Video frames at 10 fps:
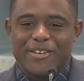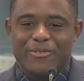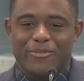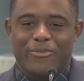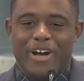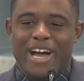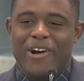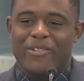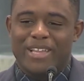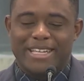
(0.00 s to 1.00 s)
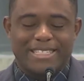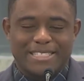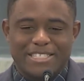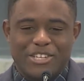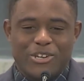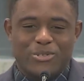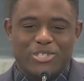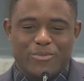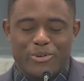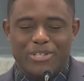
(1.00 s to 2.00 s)
wow, like, you know,
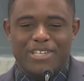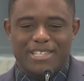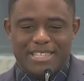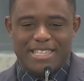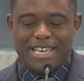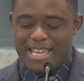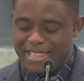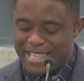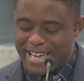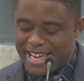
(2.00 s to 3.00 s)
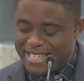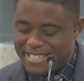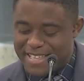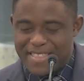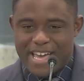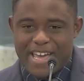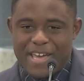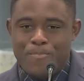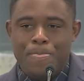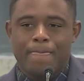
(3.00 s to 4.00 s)
someone, that guy said that,
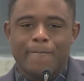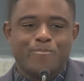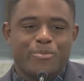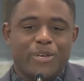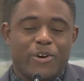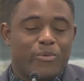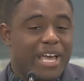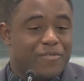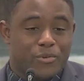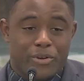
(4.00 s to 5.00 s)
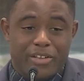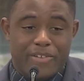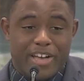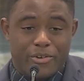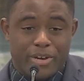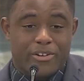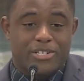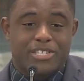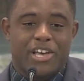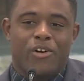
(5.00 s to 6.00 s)
and, you know, we have to reevaluate
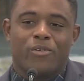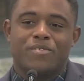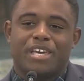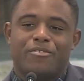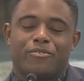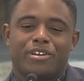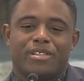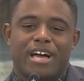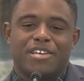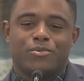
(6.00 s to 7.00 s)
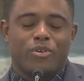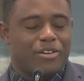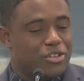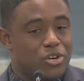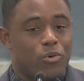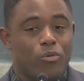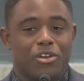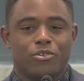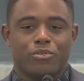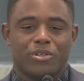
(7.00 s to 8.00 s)
ourselves and realize what, you know,
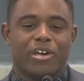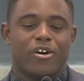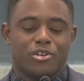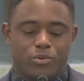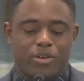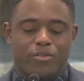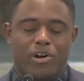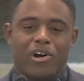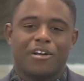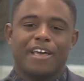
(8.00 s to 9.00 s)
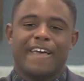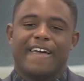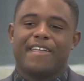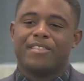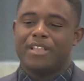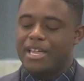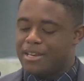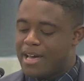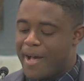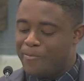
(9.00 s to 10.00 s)
what you really are doing wrong, and let
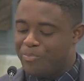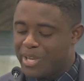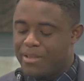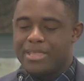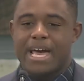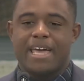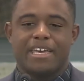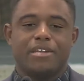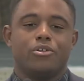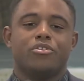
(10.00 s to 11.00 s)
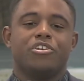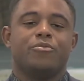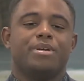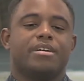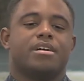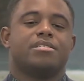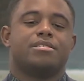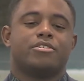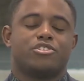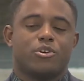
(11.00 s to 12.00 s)
not that hinder you, because
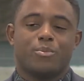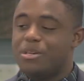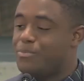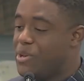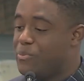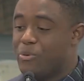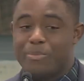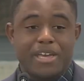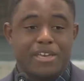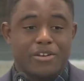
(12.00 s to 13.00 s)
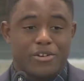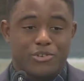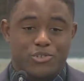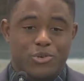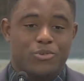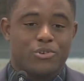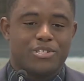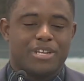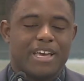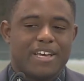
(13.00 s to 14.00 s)
there's so many people banking on your shoulders
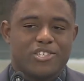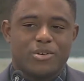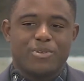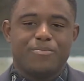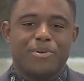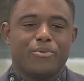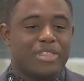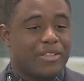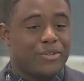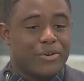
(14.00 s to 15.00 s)
and so many people that look